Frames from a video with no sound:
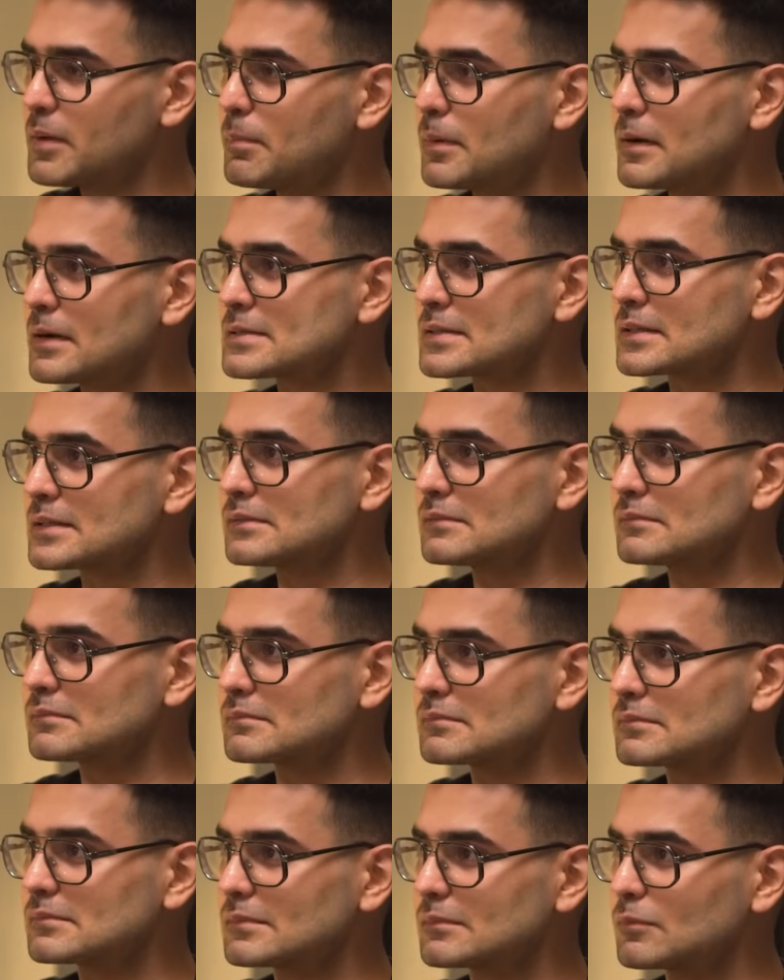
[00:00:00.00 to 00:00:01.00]
person
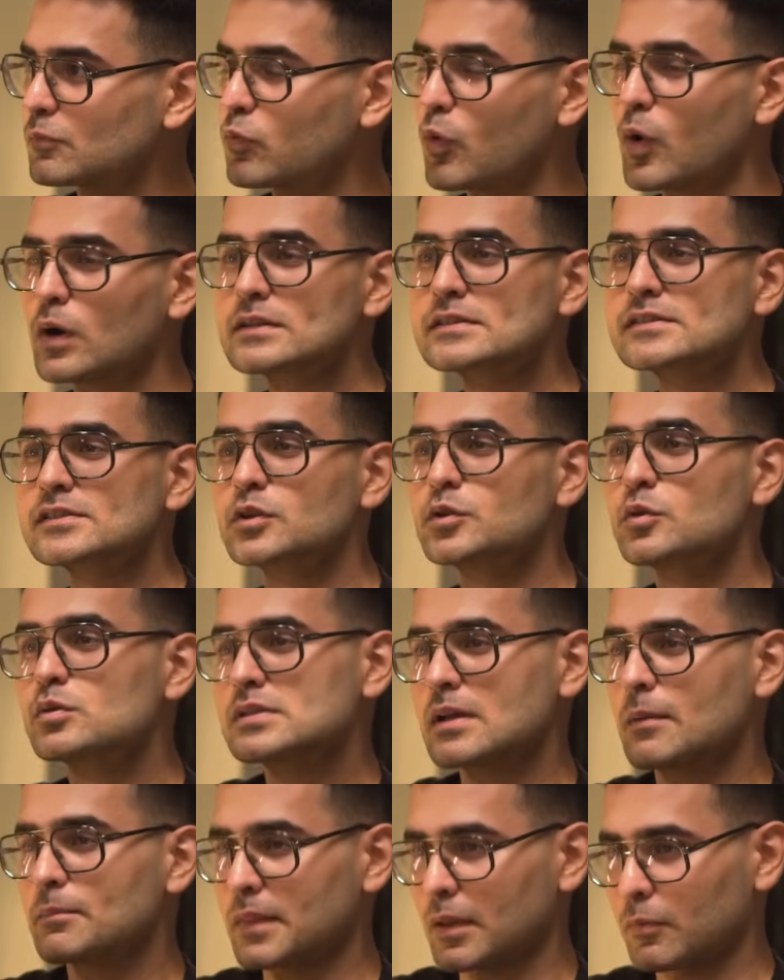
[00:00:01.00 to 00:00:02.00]
wants to do
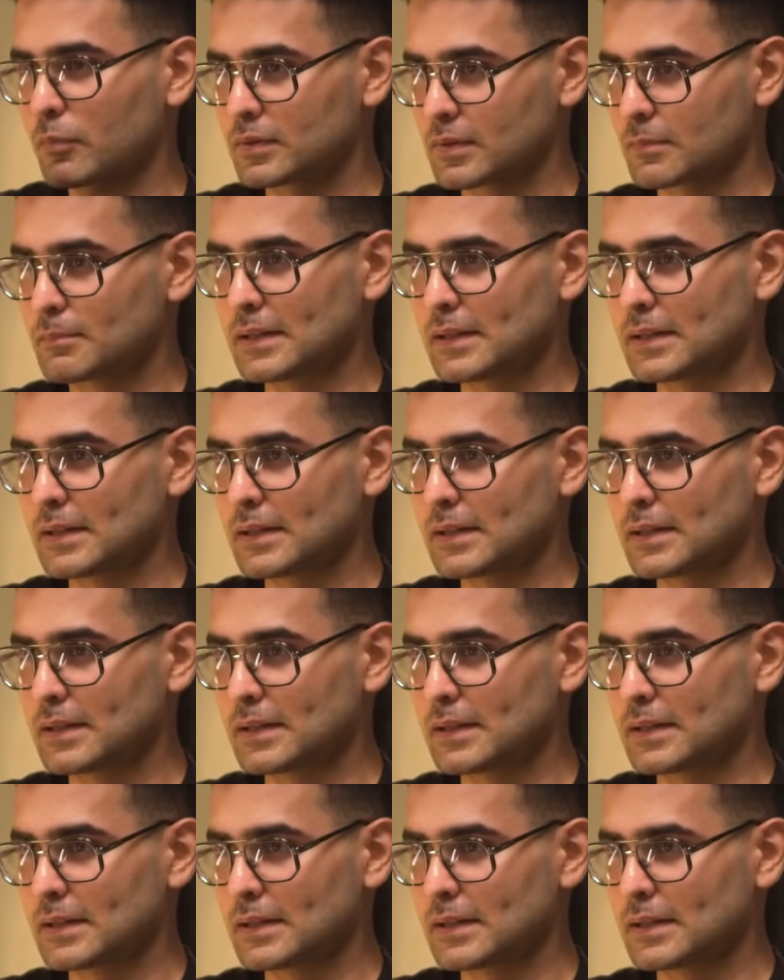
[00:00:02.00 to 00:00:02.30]
something with $1